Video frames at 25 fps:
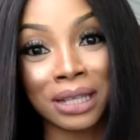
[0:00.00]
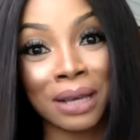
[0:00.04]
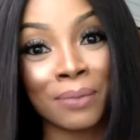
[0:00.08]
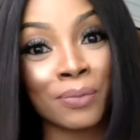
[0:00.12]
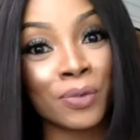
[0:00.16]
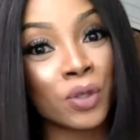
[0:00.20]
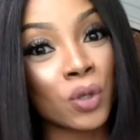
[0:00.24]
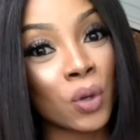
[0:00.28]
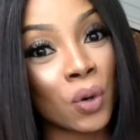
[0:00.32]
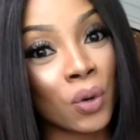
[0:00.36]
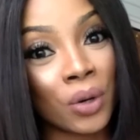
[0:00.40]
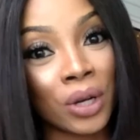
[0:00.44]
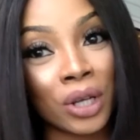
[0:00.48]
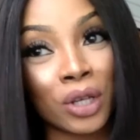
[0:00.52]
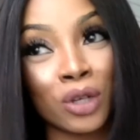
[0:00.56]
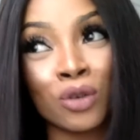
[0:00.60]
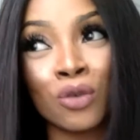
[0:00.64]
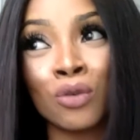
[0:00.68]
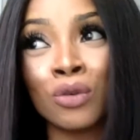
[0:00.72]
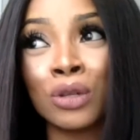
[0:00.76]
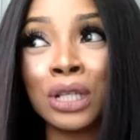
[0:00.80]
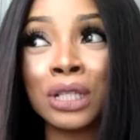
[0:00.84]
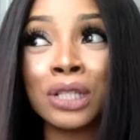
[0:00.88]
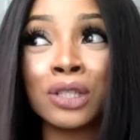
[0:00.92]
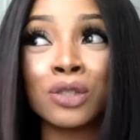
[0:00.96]
I'm sorry,
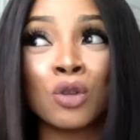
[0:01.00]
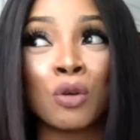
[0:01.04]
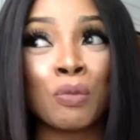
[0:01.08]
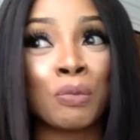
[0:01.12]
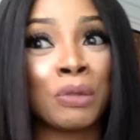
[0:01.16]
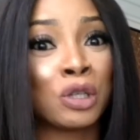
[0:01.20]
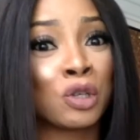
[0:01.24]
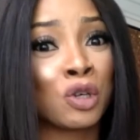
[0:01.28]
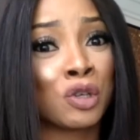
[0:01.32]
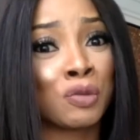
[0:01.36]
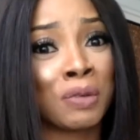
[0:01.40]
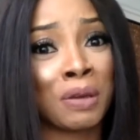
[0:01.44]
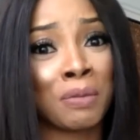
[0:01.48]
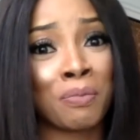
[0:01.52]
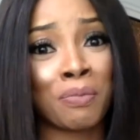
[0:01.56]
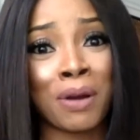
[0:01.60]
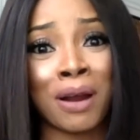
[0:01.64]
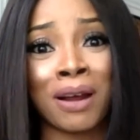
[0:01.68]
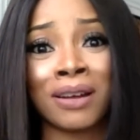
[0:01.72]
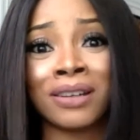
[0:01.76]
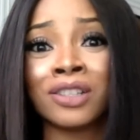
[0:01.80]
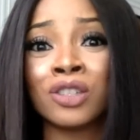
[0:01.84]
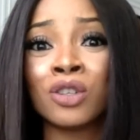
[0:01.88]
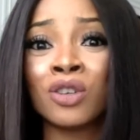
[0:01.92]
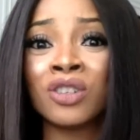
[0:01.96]
this is not me just being
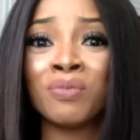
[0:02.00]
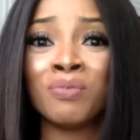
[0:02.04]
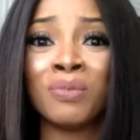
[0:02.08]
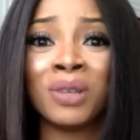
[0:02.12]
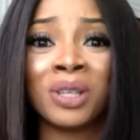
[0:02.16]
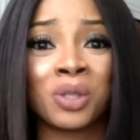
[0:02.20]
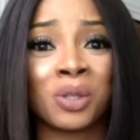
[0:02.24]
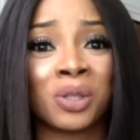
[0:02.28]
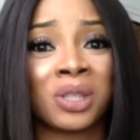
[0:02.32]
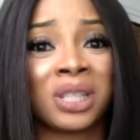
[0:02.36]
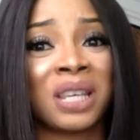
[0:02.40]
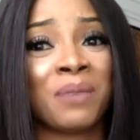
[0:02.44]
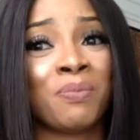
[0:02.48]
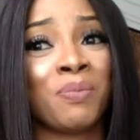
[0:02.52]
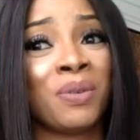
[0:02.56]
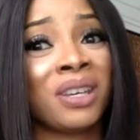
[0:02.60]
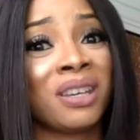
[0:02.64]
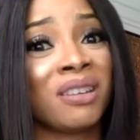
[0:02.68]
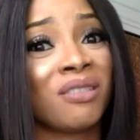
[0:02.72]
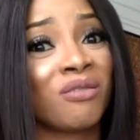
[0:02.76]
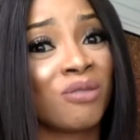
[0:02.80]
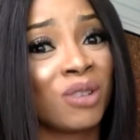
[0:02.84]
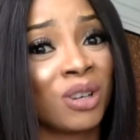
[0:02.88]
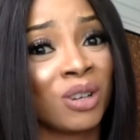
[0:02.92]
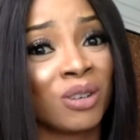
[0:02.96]
proud. It's just me just keeping
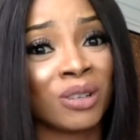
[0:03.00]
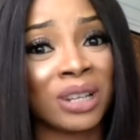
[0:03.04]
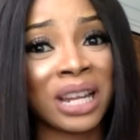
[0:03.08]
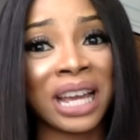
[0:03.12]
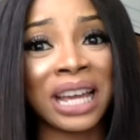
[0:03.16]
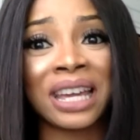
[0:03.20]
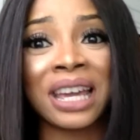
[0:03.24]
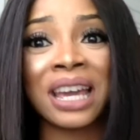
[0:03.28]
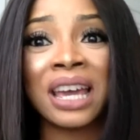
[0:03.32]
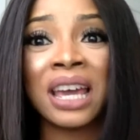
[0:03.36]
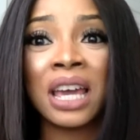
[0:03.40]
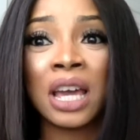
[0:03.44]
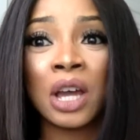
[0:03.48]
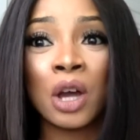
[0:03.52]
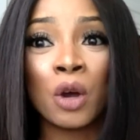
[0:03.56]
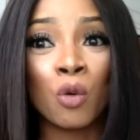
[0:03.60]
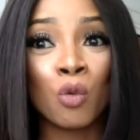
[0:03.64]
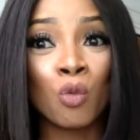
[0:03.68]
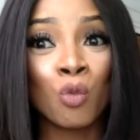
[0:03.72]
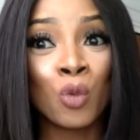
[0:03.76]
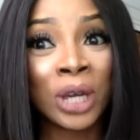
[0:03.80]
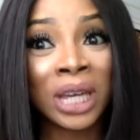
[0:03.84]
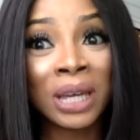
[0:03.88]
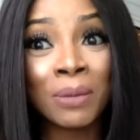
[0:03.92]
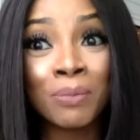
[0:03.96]
it real. Like,
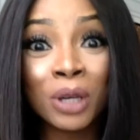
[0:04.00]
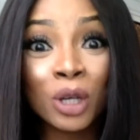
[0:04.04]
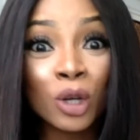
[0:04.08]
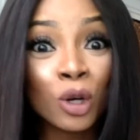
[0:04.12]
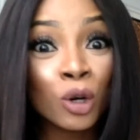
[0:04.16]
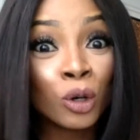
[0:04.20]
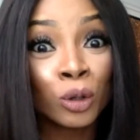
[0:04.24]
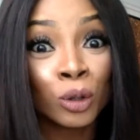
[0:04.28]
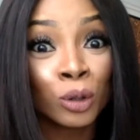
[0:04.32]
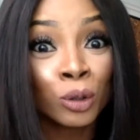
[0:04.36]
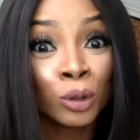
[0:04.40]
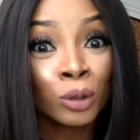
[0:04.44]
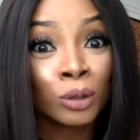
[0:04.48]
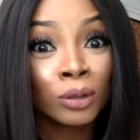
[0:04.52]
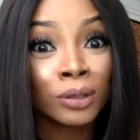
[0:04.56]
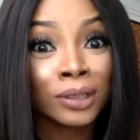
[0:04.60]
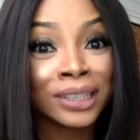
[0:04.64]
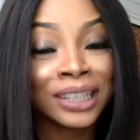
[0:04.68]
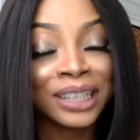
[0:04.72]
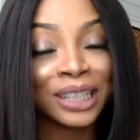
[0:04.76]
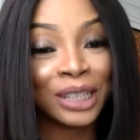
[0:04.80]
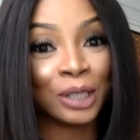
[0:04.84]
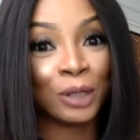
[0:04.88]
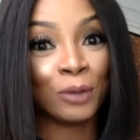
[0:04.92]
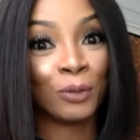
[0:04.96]
we can be cool,
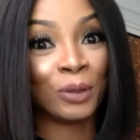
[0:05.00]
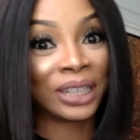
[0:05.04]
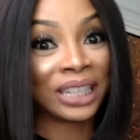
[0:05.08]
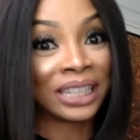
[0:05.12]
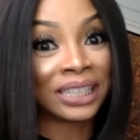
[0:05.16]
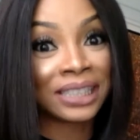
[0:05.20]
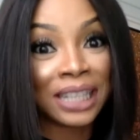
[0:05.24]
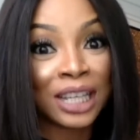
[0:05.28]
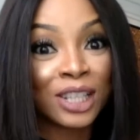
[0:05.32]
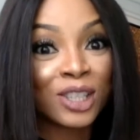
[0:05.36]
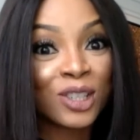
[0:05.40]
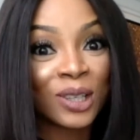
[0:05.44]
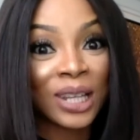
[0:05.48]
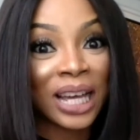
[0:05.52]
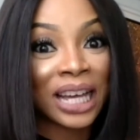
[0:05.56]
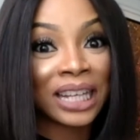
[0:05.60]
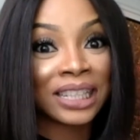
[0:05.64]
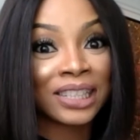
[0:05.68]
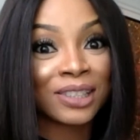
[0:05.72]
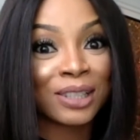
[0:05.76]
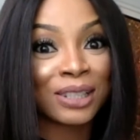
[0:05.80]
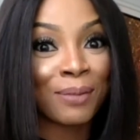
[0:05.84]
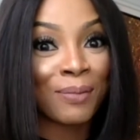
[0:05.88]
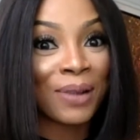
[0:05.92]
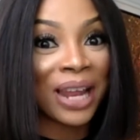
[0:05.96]
we can see each other in the
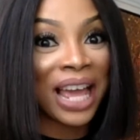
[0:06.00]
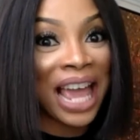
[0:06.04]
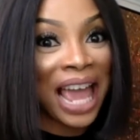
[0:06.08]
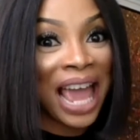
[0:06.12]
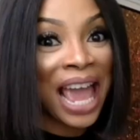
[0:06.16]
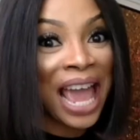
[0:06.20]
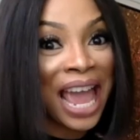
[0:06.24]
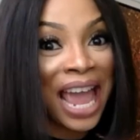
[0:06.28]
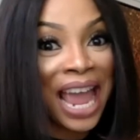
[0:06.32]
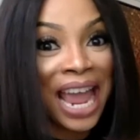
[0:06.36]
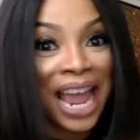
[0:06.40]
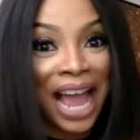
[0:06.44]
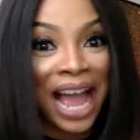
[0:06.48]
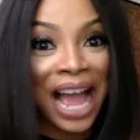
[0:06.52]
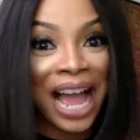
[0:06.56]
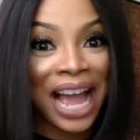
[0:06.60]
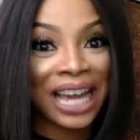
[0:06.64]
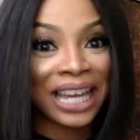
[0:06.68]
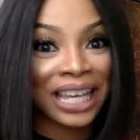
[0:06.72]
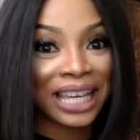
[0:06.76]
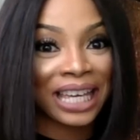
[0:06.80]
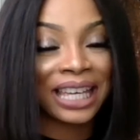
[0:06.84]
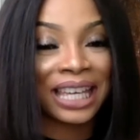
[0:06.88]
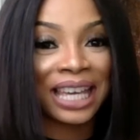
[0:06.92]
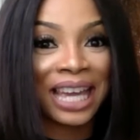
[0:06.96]
street. I'm like, hey,
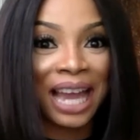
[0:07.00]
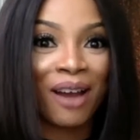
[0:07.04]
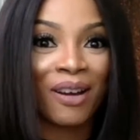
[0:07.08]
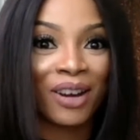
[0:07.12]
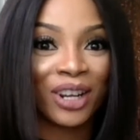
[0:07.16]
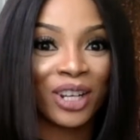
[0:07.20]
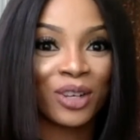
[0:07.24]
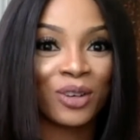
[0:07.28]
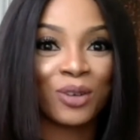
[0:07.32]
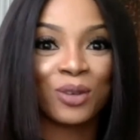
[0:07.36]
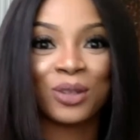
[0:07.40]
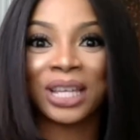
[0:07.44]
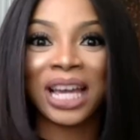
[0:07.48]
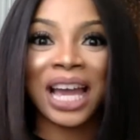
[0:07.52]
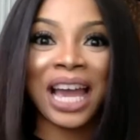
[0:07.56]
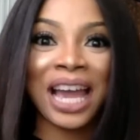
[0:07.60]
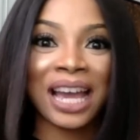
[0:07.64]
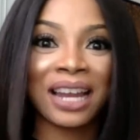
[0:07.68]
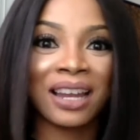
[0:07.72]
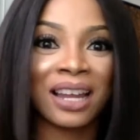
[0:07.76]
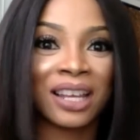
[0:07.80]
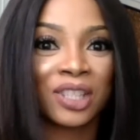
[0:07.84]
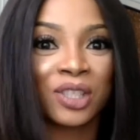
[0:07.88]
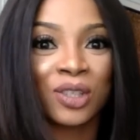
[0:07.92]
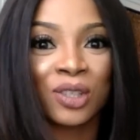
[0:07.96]
hi, Kiki, how are you? Yeah,
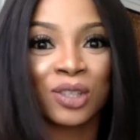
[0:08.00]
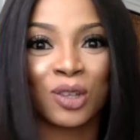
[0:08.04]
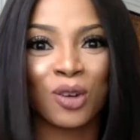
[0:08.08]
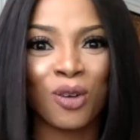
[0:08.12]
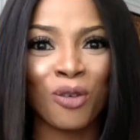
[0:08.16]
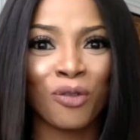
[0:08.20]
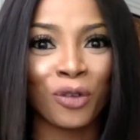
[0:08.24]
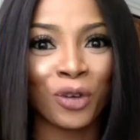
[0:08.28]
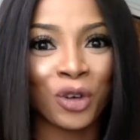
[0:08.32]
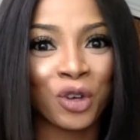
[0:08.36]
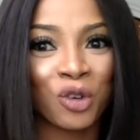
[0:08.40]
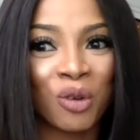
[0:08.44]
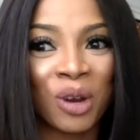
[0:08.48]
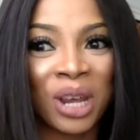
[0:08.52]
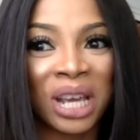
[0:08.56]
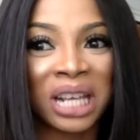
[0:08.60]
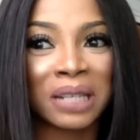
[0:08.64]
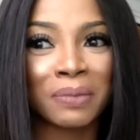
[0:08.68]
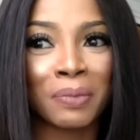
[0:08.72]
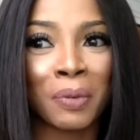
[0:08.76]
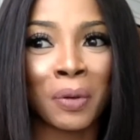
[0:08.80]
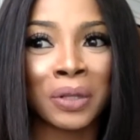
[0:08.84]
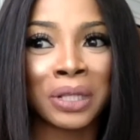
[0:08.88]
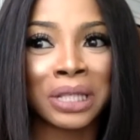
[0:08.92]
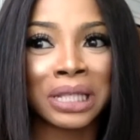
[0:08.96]
let's just go for
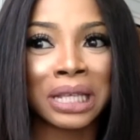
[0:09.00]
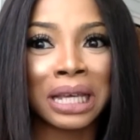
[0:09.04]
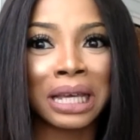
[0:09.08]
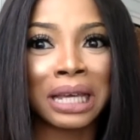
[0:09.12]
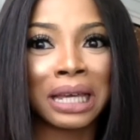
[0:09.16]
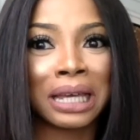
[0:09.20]
drinks. But